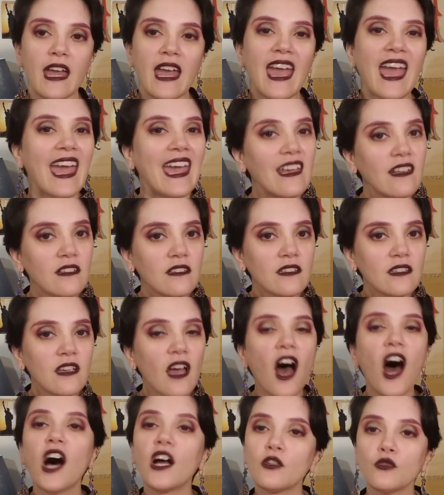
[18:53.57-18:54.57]
eight
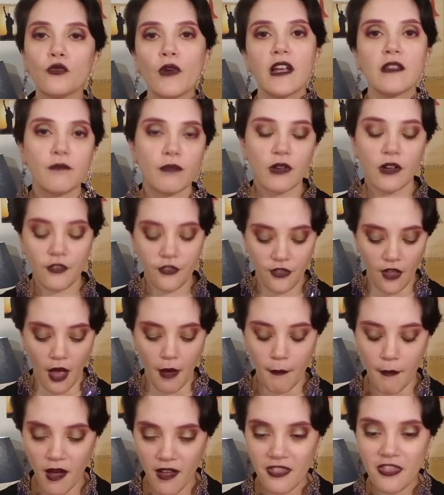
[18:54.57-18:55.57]
unread books a
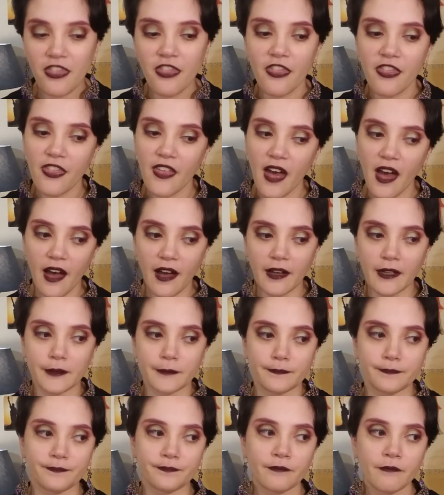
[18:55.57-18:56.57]
month.
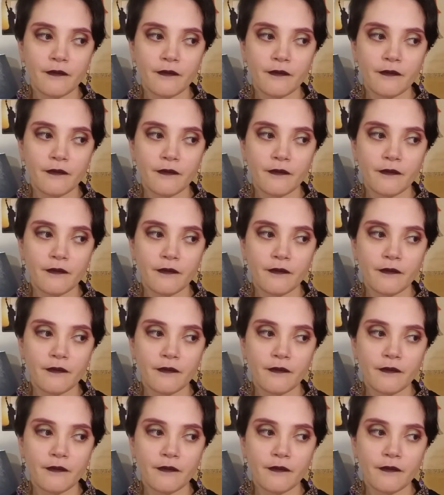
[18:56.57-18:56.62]
Um,